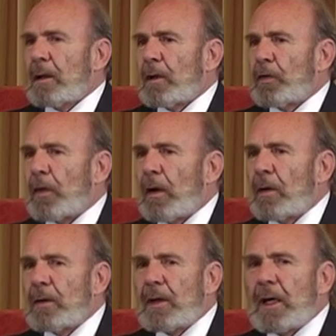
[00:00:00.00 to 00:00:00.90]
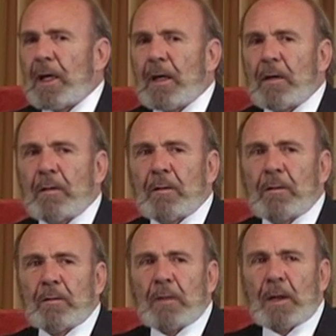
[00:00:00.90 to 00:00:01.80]
The following day,
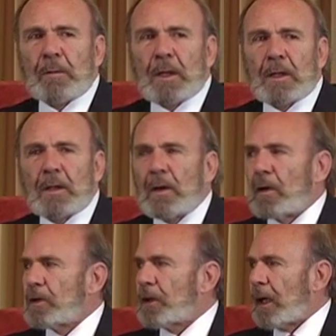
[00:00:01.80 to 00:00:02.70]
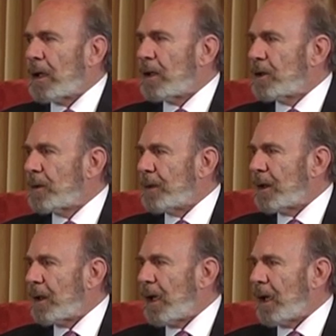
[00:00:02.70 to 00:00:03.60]
my mother-in-law challenged me
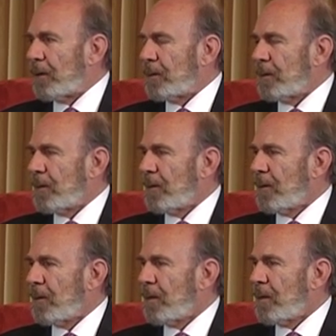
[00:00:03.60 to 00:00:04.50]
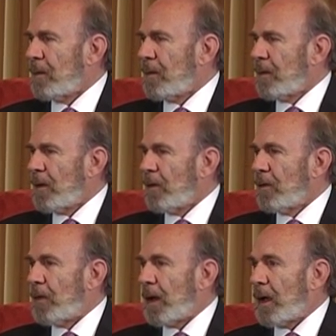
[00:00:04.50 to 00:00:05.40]
again.
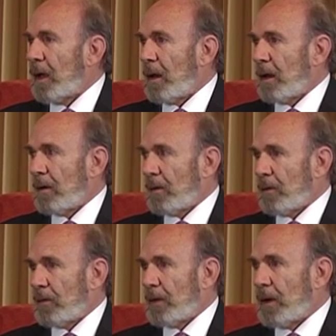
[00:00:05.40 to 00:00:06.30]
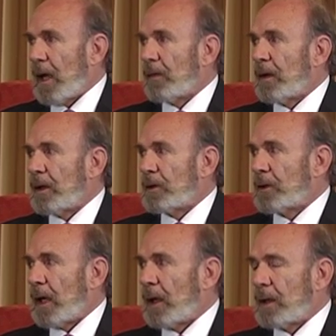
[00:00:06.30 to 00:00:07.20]
Very definite
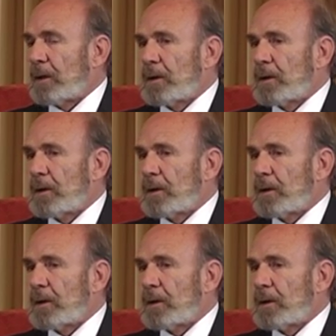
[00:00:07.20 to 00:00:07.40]
challenge.